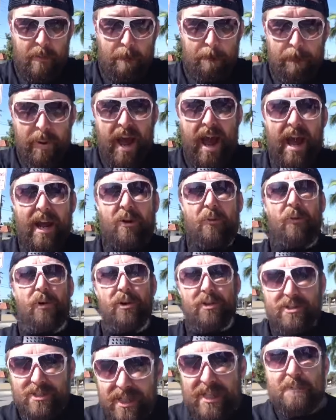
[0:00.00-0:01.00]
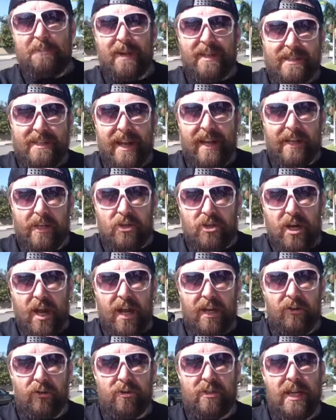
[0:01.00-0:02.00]
backwards. It's my second
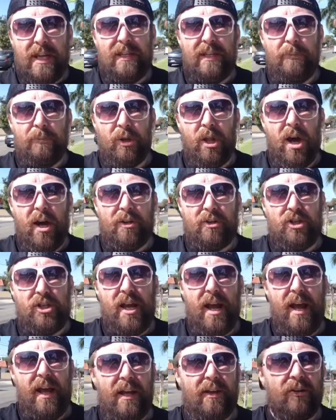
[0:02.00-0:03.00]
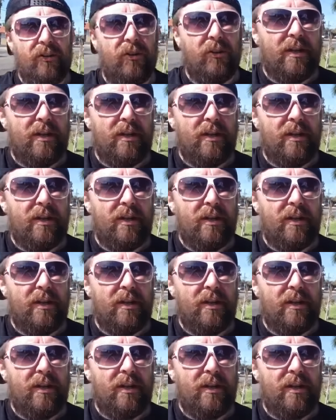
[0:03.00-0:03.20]
channel, daily blog channel,